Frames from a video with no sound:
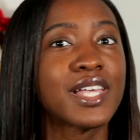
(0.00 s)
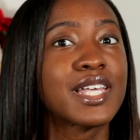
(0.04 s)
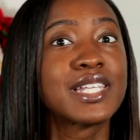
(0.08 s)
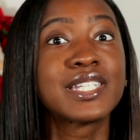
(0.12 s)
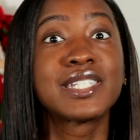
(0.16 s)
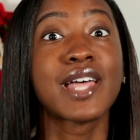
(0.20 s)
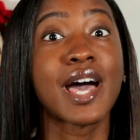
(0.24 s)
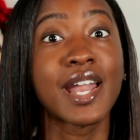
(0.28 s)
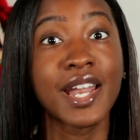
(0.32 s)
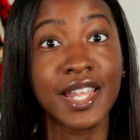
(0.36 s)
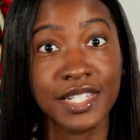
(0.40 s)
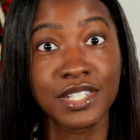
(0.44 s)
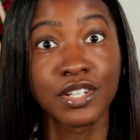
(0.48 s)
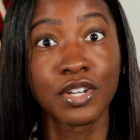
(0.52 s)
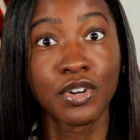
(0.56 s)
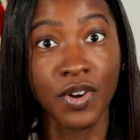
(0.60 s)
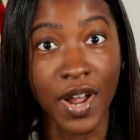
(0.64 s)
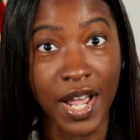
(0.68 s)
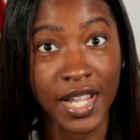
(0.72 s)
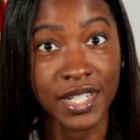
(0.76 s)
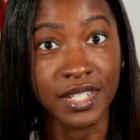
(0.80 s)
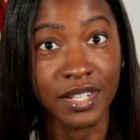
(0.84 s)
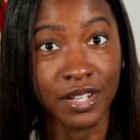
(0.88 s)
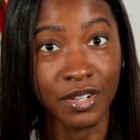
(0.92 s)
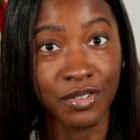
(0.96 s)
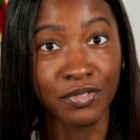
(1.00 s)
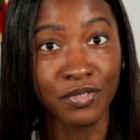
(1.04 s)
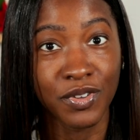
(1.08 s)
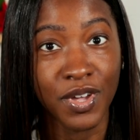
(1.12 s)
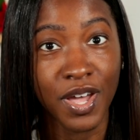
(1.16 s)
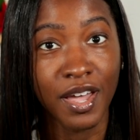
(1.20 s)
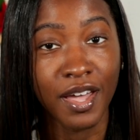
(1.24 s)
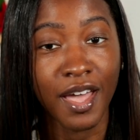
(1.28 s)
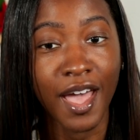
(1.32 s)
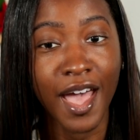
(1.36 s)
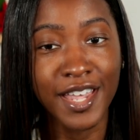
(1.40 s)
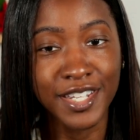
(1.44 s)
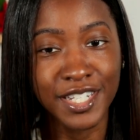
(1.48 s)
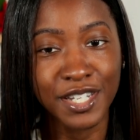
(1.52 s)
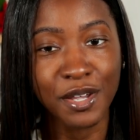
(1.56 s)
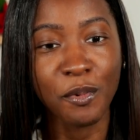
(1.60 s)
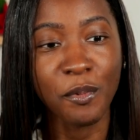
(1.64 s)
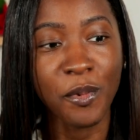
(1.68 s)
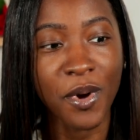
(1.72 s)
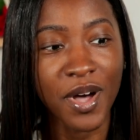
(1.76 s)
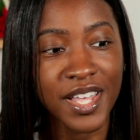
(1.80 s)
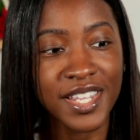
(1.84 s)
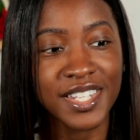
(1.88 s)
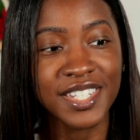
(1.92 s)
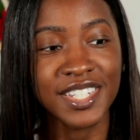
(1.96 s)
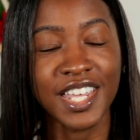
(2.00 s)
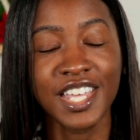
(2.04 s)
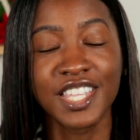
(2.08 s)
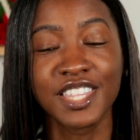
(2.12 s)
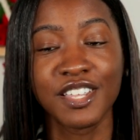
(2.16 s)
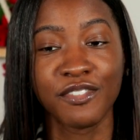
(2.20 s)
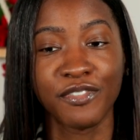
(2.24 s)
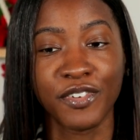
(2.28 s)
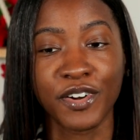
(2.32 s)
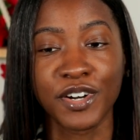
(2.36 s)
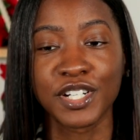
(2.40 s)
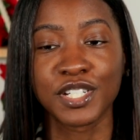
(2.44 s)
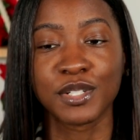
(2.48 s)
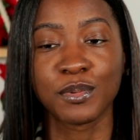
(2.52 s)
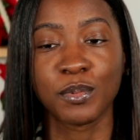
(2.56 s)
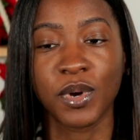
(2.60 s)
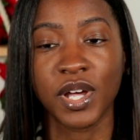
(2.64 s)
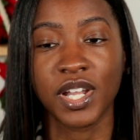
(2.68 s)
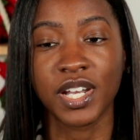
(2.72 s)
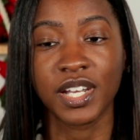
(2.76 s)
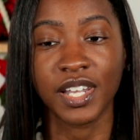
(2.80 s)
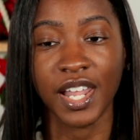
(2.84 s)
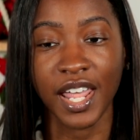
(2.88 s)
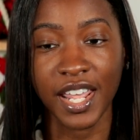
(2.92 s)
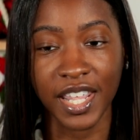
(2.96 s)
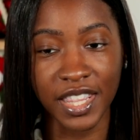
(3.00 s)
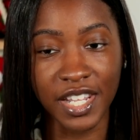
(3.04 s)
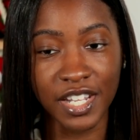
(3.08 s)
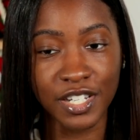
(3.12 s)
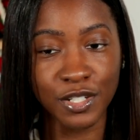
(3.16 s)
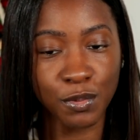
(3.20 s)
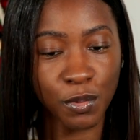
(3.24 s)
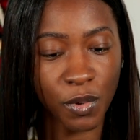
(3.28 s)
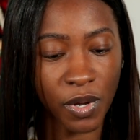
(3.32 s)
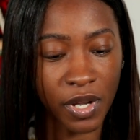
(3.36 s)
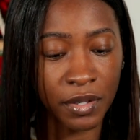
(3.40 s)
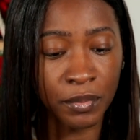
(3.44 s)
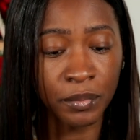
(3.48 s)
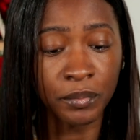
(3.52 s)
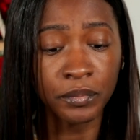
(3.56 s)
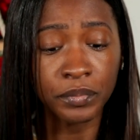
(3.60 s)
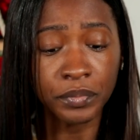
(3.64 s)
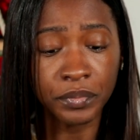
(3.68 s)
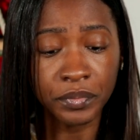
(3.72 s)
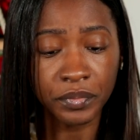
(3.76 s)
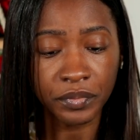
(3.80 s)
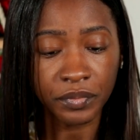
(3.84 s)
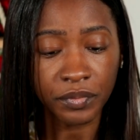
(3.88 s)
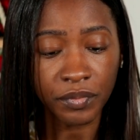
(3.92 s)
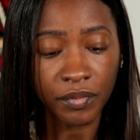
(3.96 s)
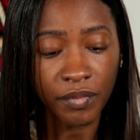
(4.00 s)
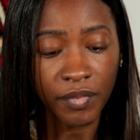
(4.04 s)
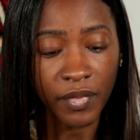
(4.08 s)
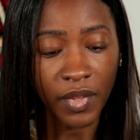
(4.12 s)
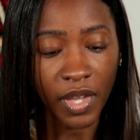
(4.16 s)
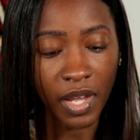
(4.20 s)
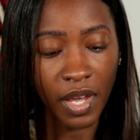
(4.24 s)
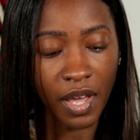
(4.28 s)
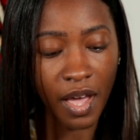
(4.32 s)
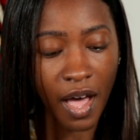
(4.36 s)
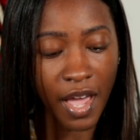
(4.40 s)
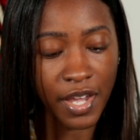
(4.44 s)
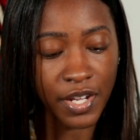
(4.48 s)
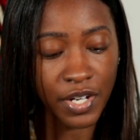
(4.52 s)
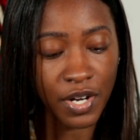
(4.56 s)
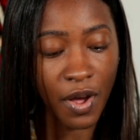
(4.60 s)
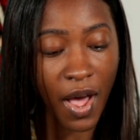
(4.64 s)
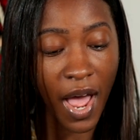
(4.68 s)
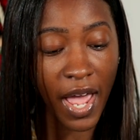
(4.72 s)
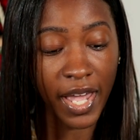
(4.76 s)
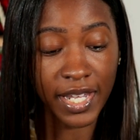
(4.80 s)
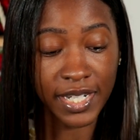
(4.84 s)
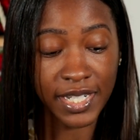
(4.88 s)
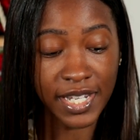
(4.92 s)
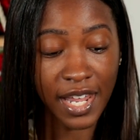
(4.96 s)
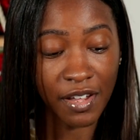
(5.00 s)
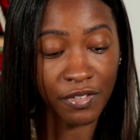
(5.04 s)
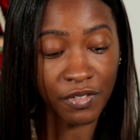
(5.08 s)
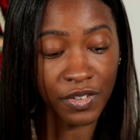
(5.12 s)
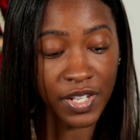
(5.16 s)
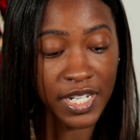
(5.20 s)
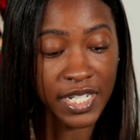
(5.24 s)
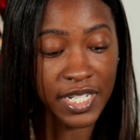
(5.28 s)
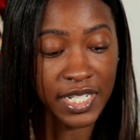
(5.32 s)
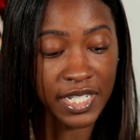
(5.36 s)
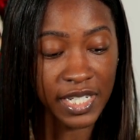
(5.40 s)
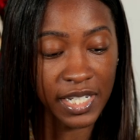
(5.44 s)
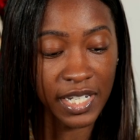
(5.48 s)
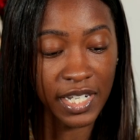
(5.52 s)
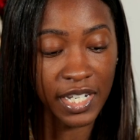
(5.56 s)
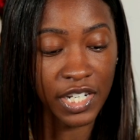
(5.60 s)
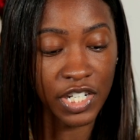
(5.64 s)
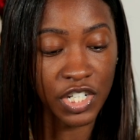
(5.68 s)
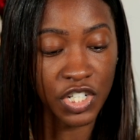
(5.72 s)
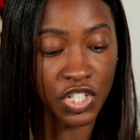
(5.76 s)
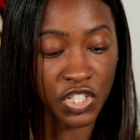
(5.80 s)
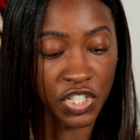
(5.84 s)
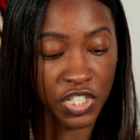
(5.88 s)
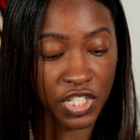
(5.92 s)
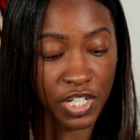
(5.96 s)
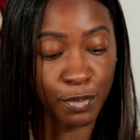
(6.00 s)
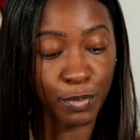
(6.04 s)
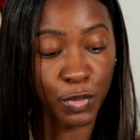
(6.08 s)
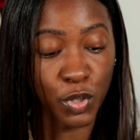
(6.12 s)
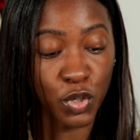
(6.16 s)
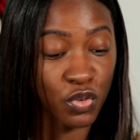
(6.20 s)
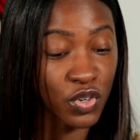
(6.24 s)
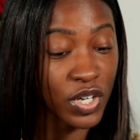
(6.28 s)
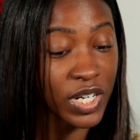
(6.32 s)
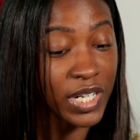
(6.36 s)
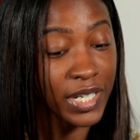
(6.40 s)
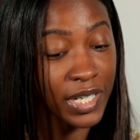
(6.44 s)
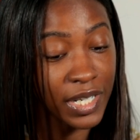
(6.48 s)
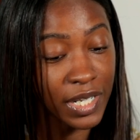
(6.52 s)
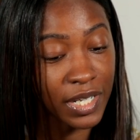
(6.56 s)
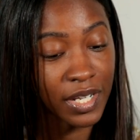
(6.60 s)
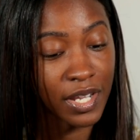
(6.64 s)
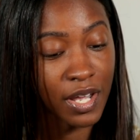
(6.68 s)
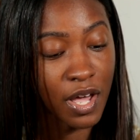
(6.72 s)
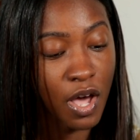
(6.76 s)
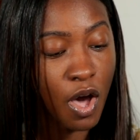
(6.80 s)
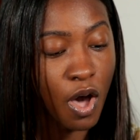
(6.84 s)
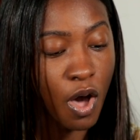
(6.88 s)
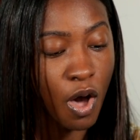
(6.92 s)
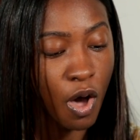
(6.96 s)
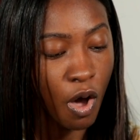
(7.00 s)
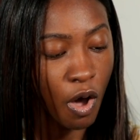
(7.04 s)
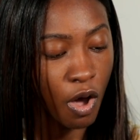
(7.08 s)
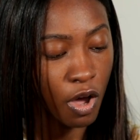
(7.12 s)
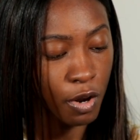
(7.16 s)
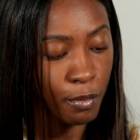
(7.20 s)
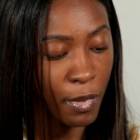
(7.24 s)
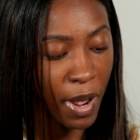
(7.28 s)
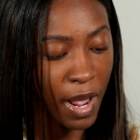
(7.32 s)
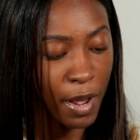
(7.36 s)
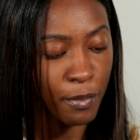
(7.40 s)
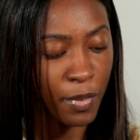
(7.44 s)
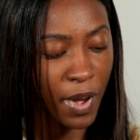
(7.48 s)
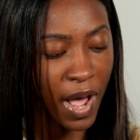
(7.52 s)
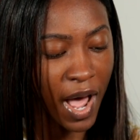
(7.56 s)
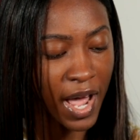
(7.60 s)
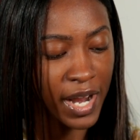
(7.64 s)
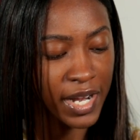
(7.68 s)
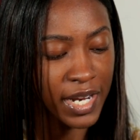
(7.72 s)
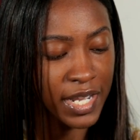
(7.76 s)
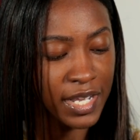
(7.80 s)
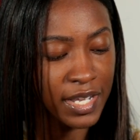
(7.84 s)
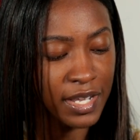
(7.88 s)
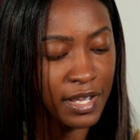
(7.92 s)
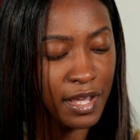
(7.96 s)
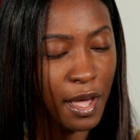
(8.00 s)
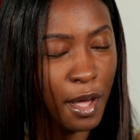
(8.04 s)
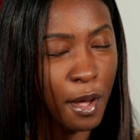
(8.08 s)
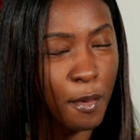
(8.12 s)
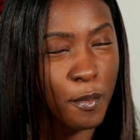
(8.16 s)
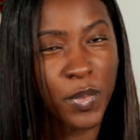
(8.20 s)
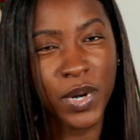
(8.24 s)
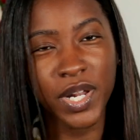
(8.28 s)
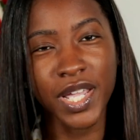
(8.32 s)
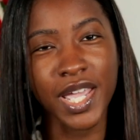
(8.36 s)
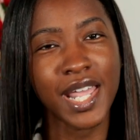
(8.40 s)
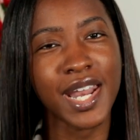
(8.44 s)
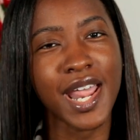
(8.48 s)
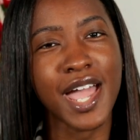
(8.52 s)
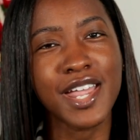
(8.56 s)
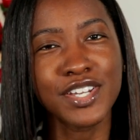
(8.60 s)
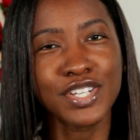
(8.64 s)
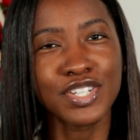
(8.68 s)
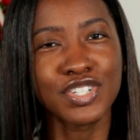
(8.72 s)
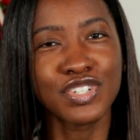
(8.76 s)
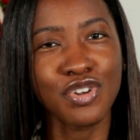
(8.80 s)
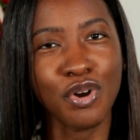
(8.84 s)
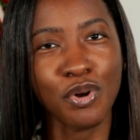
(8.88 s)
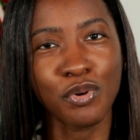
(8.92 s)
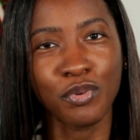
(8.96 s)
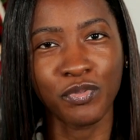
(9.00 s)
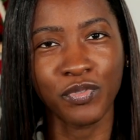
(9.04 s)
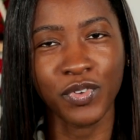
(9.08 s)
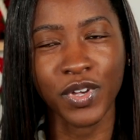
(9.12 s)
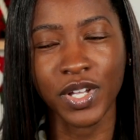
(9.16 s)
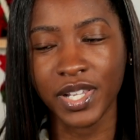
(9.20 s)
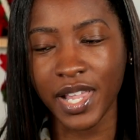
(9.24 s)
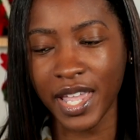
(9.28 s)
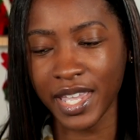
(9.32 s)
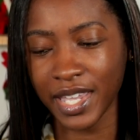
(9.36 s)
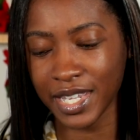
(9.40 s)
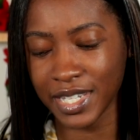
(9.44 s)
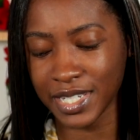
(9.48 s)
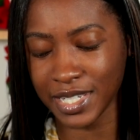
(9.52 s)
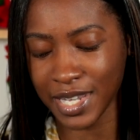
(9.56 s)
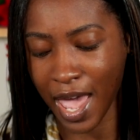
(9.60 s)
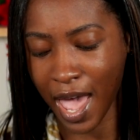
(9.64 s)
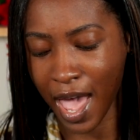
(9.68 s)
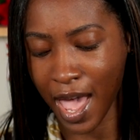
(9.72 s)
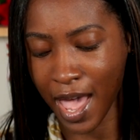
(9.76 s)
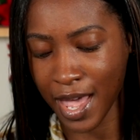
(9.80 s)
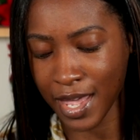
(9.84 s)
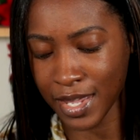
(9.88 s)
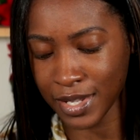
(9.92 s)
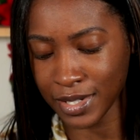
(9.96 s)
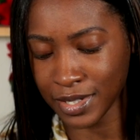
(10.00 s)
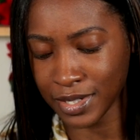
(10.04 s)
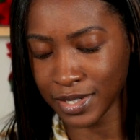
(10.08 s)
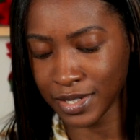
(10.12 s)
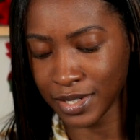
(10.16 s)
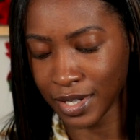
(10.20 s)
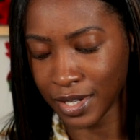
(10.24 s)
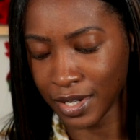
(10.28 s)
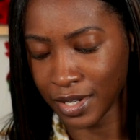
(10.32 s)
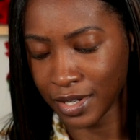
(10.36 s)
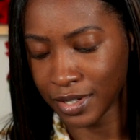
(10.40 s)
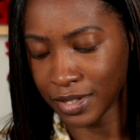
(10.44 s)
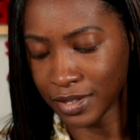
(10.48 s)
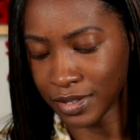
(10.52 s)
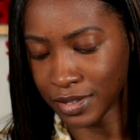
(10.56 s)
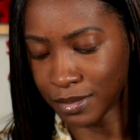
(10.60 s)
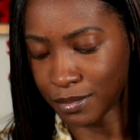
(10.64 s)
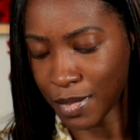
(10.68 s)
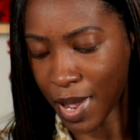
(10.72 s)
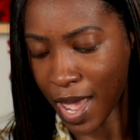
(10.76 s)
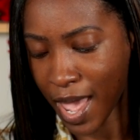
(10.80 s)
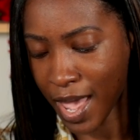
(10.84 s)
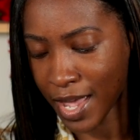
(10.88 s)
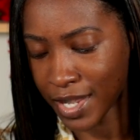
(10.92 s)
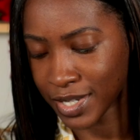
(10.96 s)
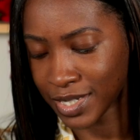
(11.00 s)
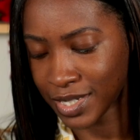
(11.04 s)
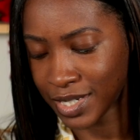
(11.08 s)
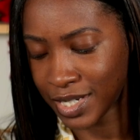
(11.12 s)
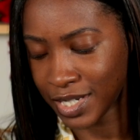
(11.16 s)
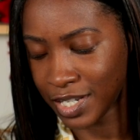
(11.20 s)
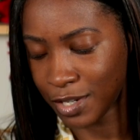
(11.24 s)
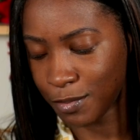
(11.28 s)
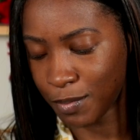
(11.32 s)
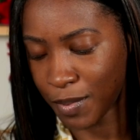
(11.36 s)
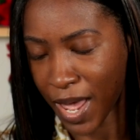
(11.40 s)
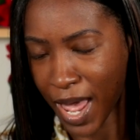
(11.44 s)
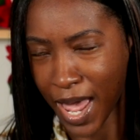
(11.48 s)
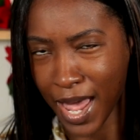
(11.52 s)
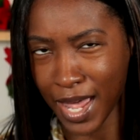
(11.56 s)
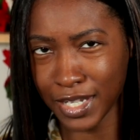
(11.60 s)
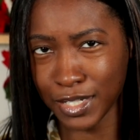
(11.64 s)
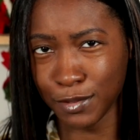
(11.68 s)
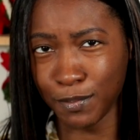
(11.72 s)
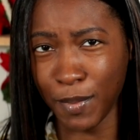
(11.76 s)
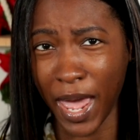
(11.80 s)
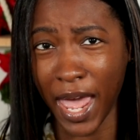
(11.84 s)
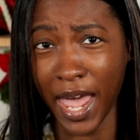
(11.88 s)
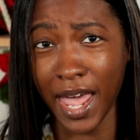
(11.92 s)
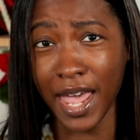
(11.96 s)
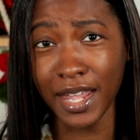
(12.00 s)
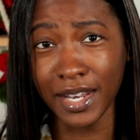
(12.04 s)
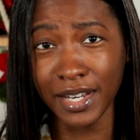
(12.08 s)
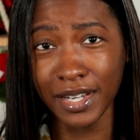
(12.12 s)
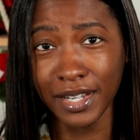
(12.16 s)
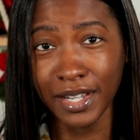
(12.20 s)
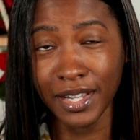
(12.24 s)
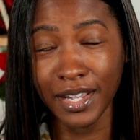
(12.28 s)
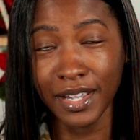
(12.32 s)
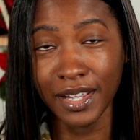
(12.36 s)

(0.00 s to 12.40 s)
like it's not as aggressive as it was in the first one like this one you know I can definitely see it shimmering on my body. But again, I just don't feel like it's as as deep as bad.